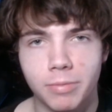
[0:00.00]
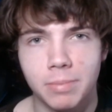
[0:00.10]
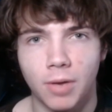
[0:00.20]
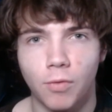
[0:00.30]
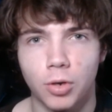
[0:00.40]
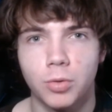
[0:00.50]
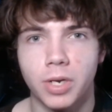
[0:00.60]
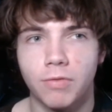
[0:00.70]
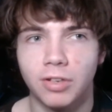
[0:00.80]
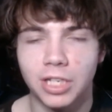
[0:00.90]
know what you mean by
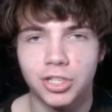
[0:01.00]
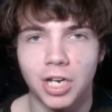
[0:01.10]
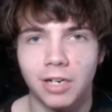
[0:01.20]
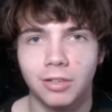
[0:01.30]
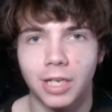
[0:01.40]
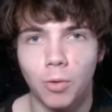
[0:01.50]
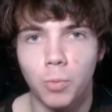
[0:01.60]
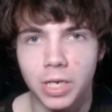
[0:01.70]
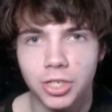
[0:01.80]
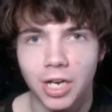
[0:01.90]
420 friendly channel, like a
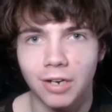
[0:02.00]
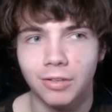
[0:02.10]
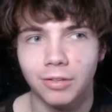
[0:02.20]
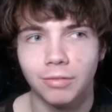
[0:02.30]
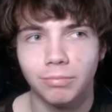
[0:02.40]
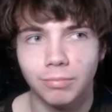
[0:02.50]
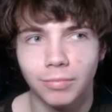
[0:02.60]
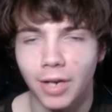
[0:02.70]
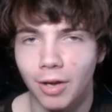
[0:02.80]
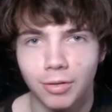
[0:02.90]
weed channel?
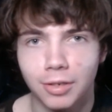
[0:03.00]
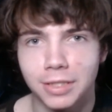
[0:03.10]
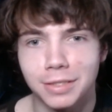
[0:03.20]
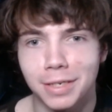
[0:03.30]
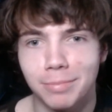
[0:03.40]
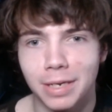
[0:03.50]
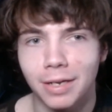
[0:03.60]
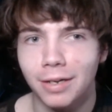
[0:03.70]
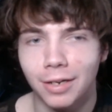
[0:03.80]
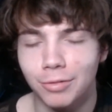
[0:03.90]
No, because that's not
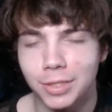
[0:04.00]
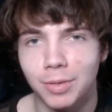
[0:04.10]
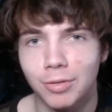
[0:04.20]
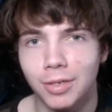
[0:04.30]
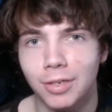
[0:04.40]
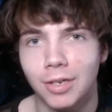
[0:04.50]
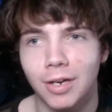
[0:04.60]
me. I don't smoke.